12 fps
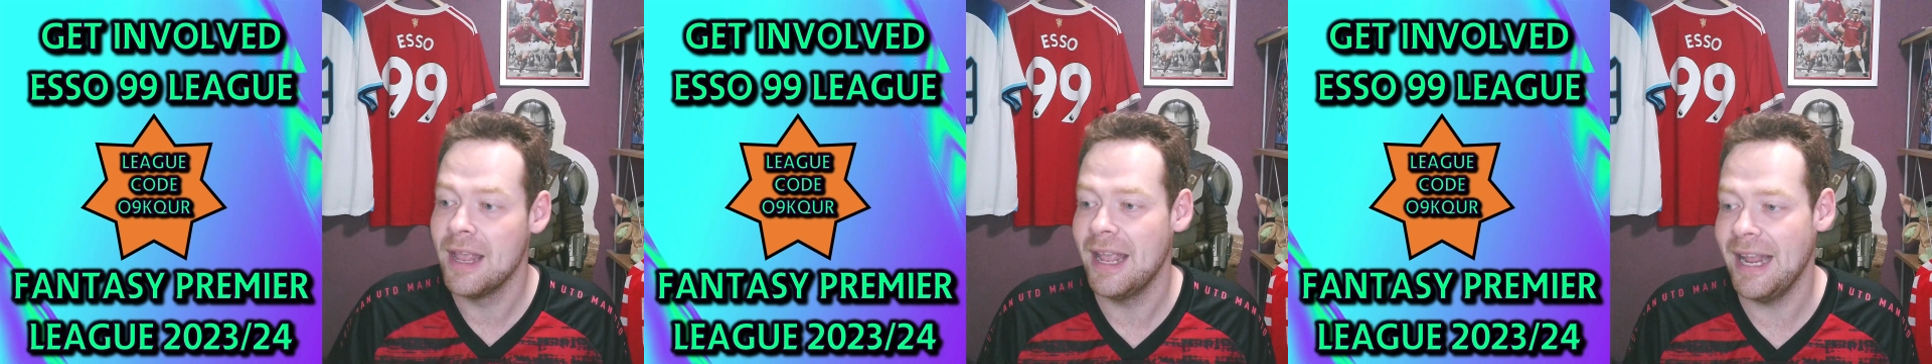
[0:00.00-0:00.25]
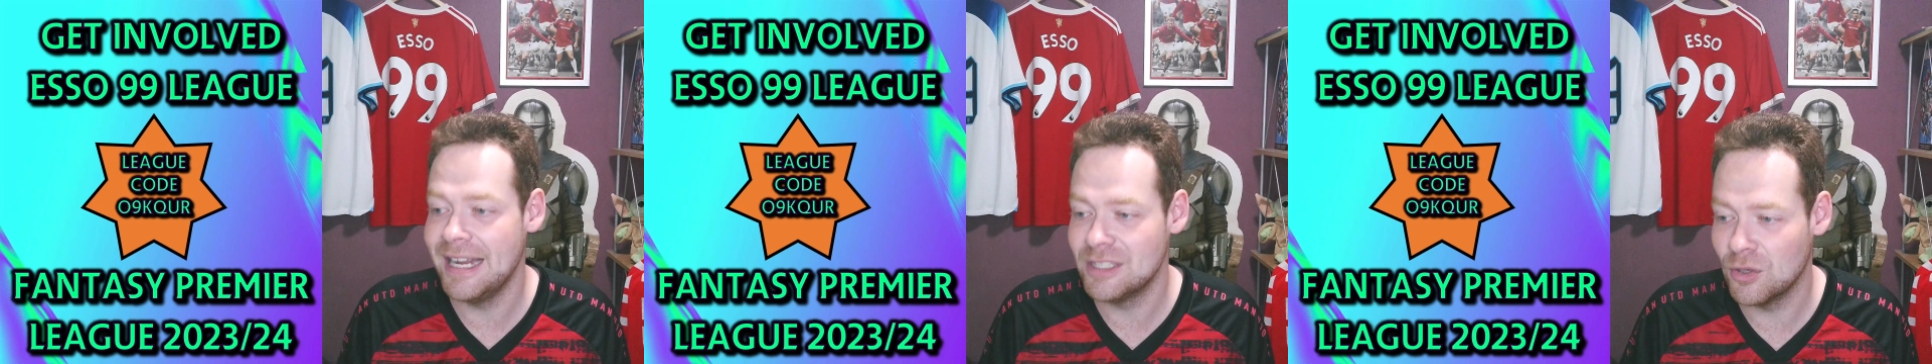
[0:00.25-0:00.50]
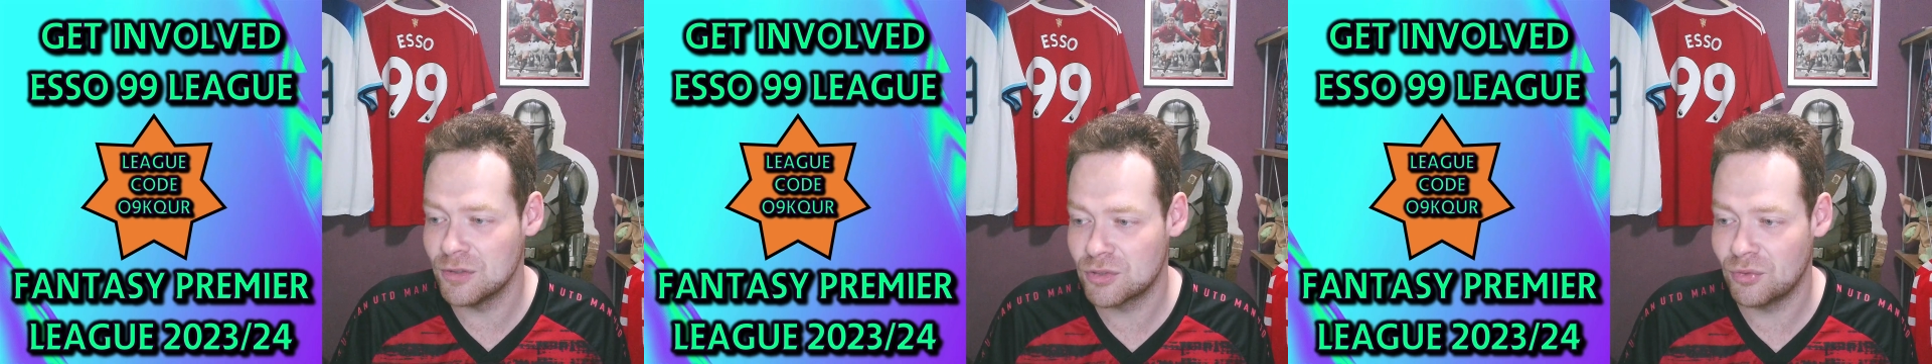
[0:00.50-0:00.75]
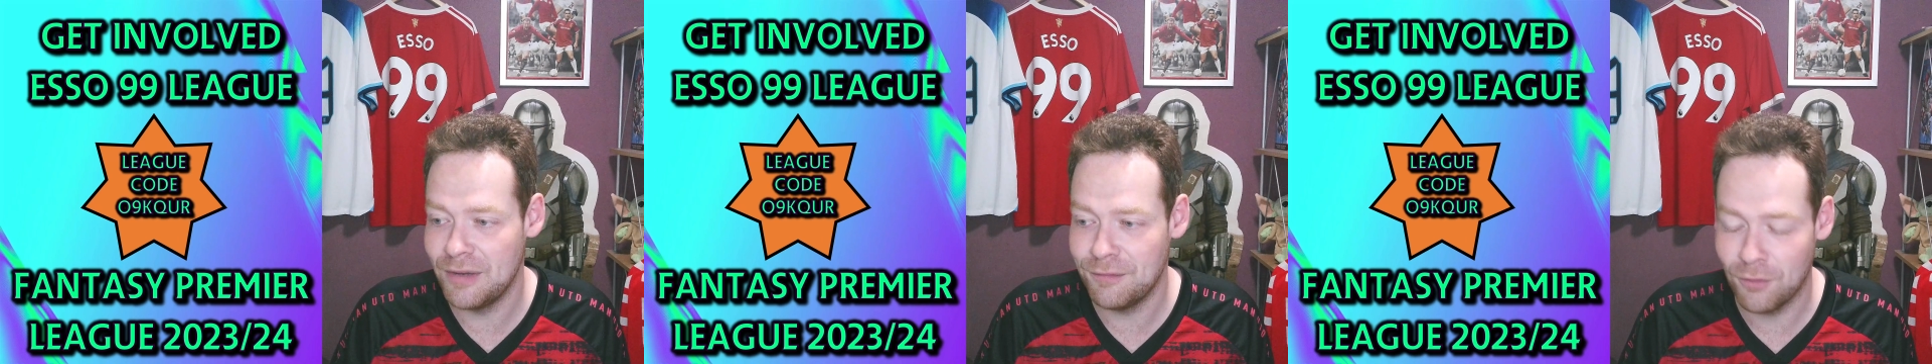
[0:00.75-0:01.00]
is on
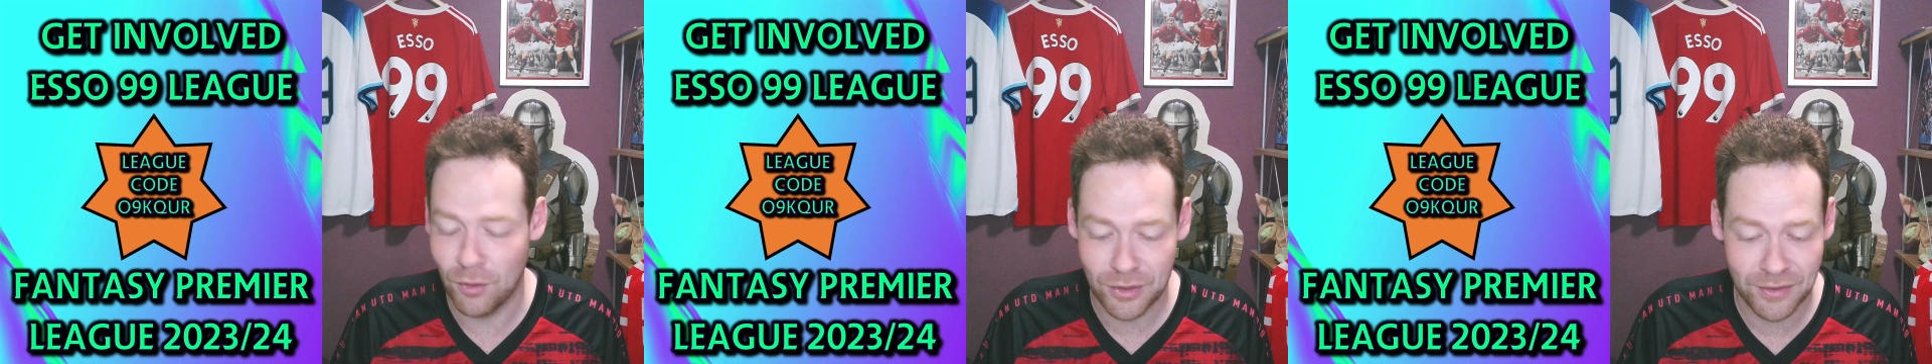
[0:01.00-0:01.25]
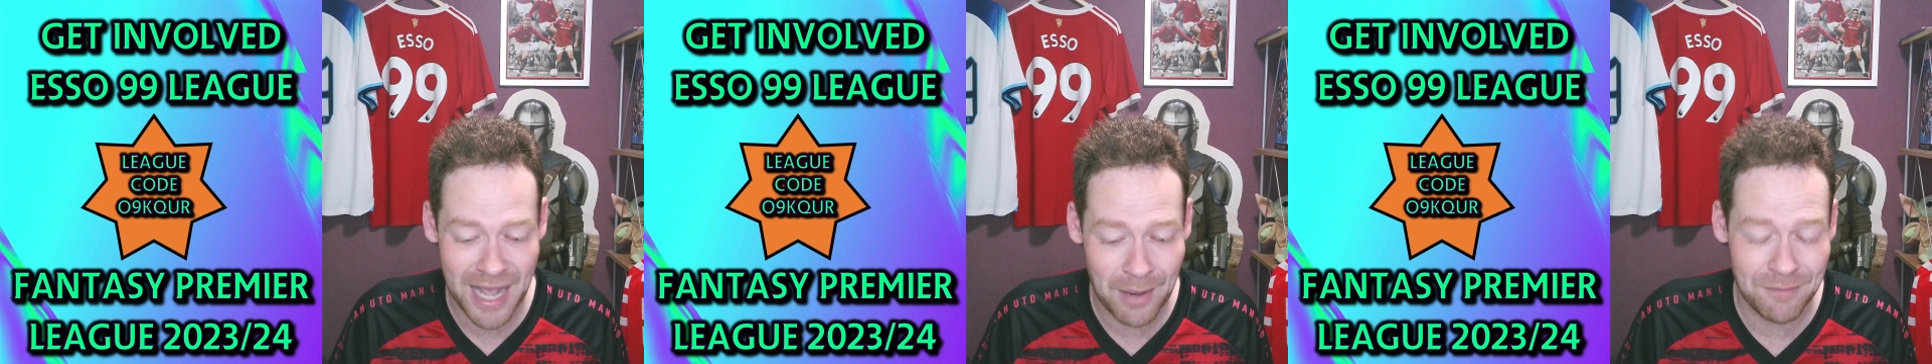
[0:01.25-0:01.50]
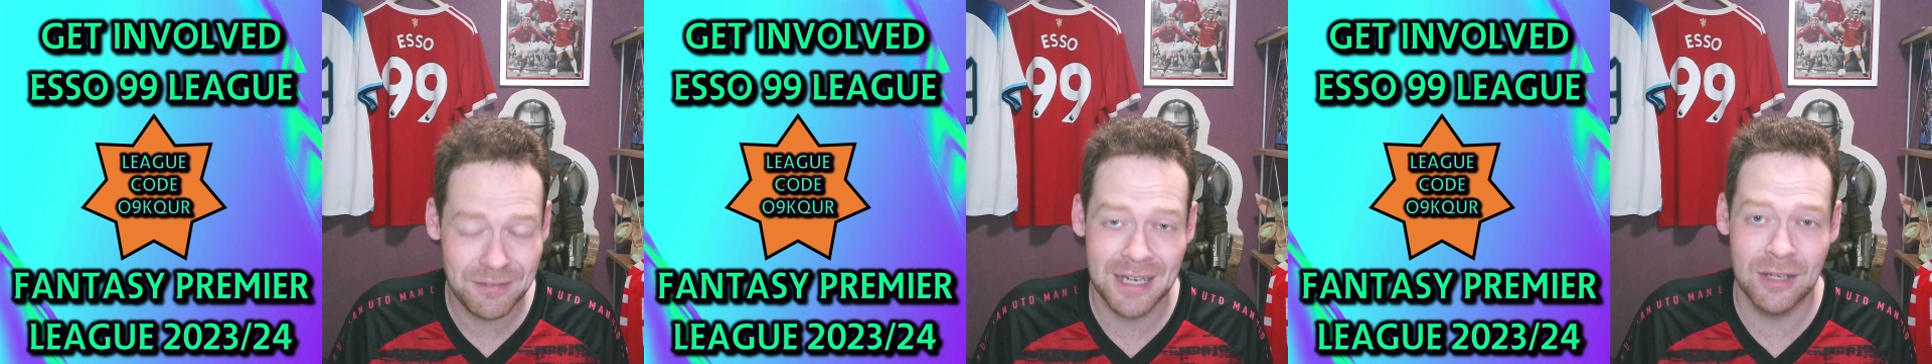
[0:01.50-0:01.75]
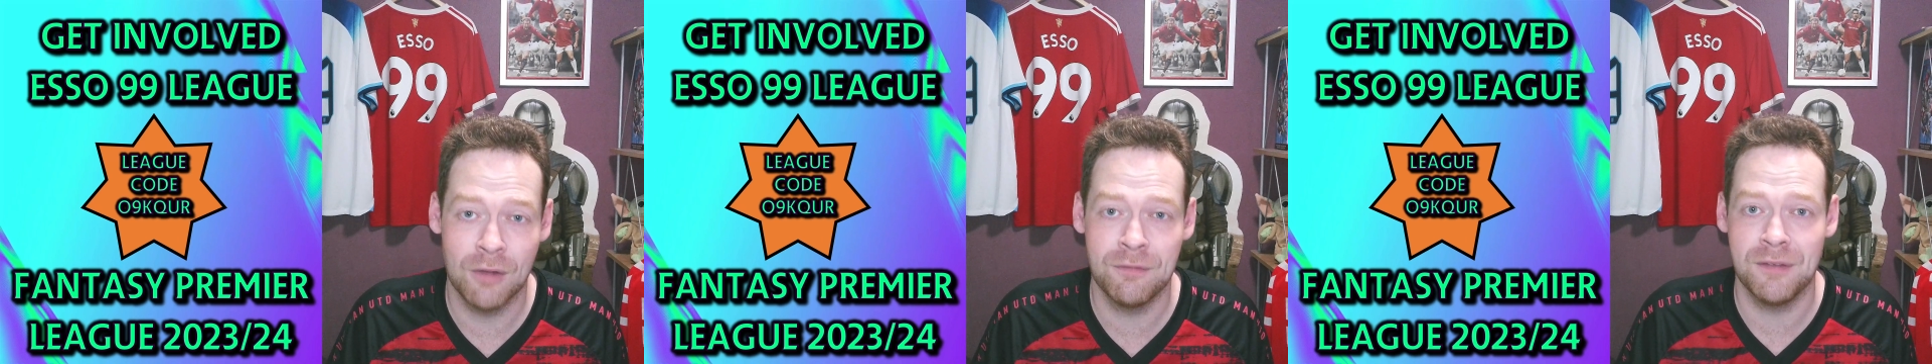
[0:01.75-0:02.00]
screen for you now. We've nearly
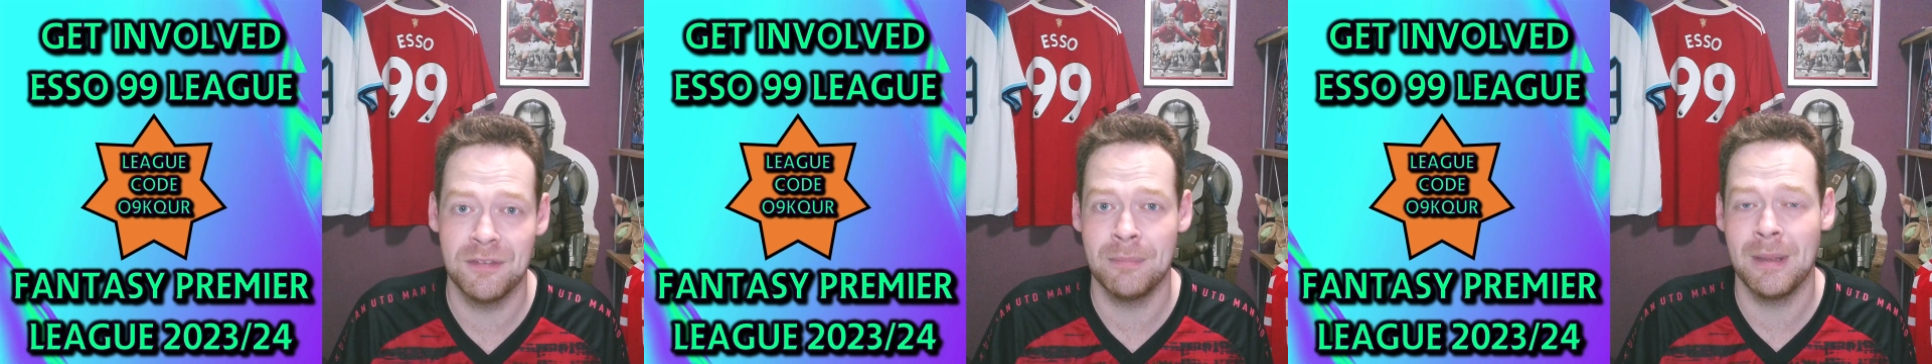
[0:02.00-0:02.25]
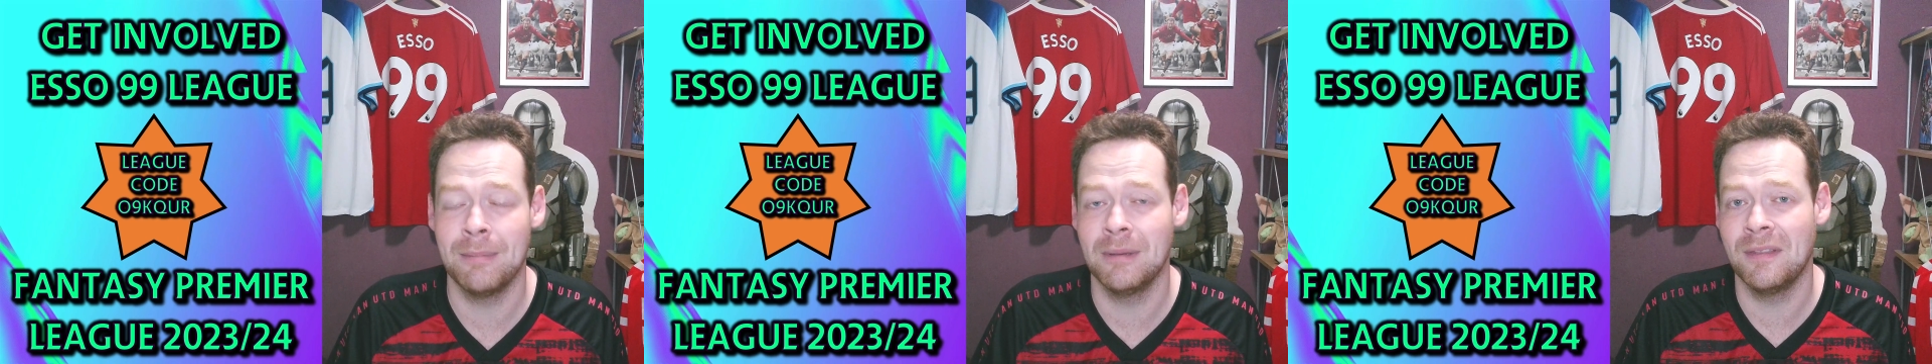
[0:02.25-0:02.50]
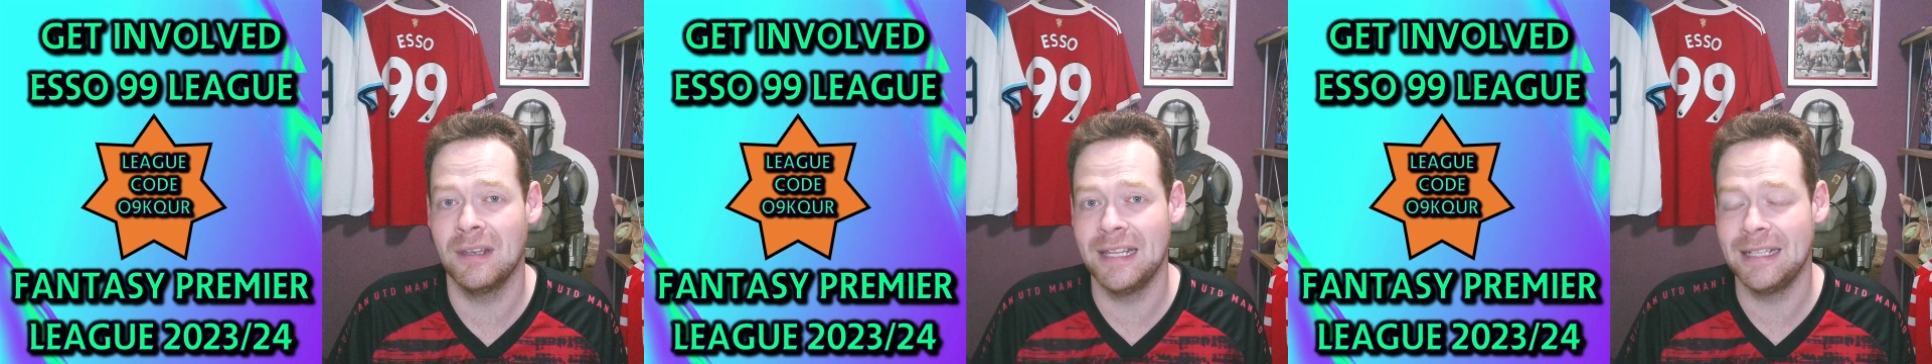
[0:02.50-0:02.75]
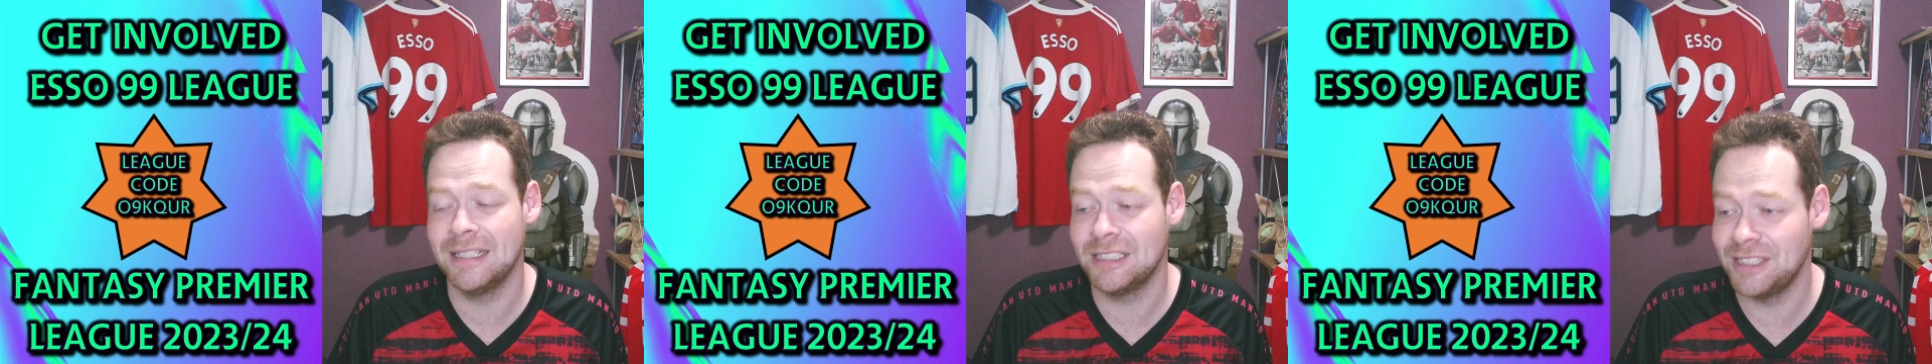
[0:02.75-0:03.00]
got 50 people in the
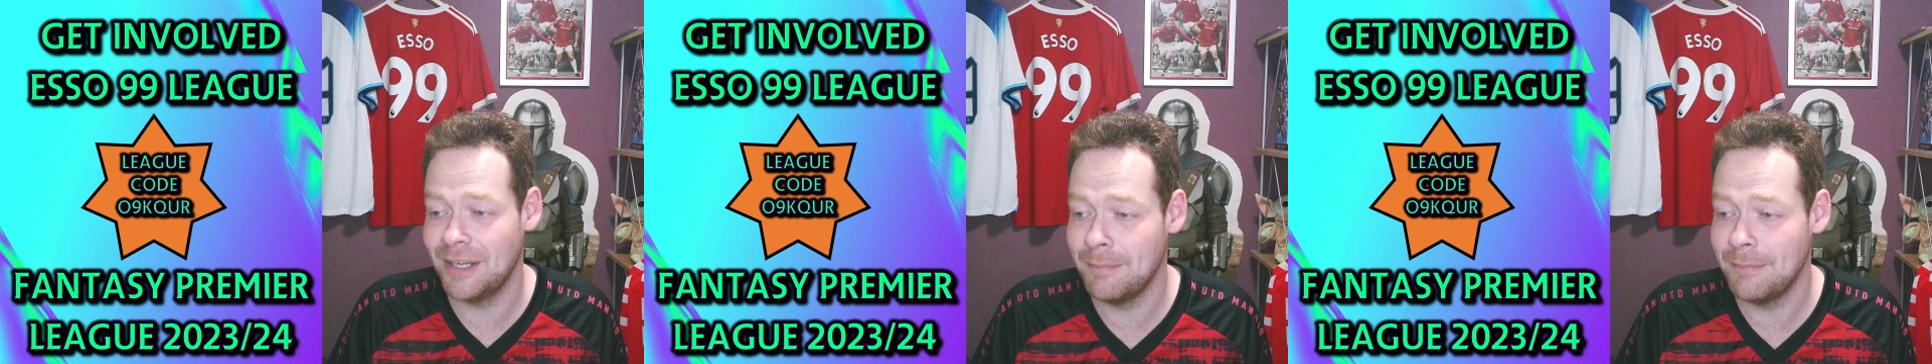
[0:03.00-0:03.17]
league this year,